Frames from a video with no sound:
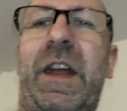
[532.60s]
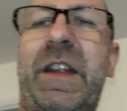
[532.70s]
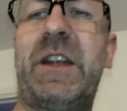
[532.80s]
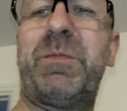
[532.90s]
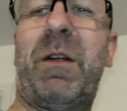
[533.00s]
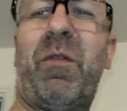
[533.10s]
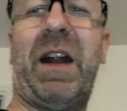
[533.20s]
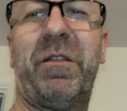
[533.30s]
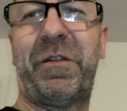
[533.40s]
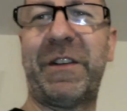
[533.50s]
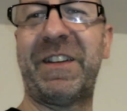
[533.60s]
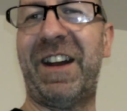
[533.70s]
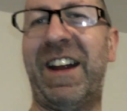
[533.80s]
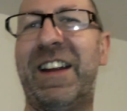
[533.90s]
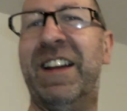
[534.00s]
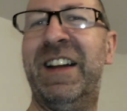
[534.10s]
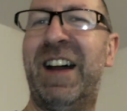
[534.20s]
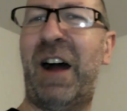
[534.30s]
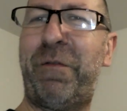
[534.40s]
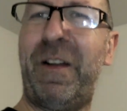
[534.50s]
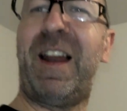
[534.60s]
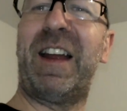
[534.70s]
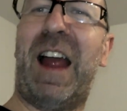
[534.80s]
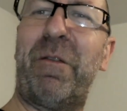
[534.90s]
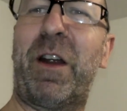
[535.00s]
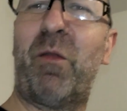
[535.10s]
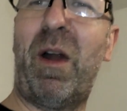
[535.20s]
there, that's my rant for today. I felt like having a